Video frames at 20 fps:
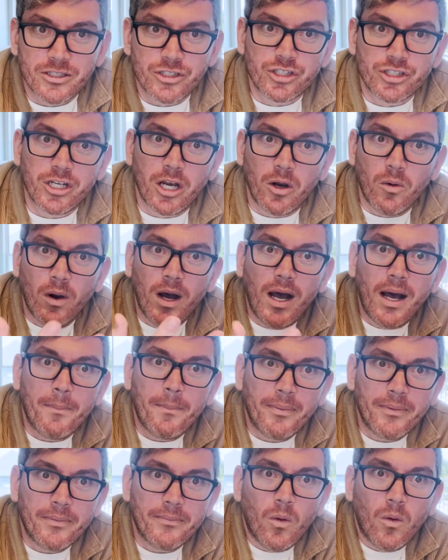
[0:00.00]
to show
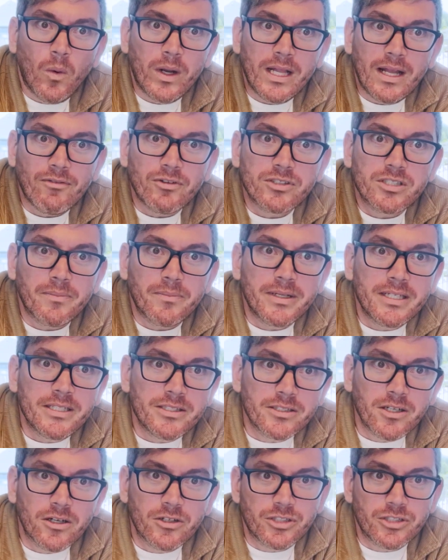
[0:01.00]
up whenever somebody
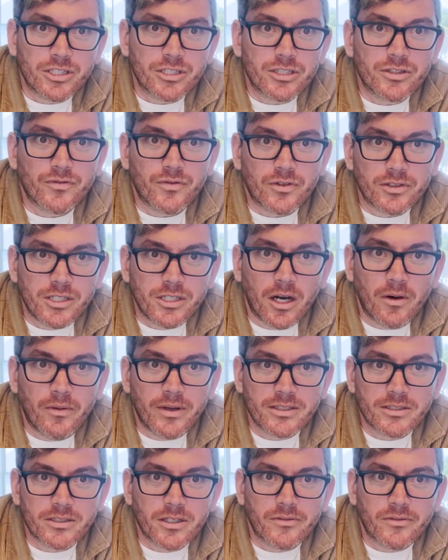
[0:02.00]
searches for
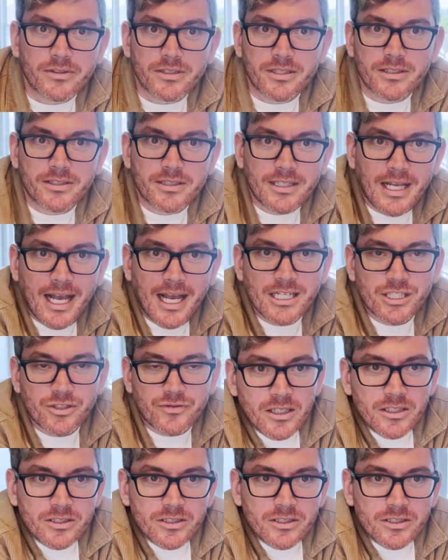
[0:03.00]
towing services in Asheville.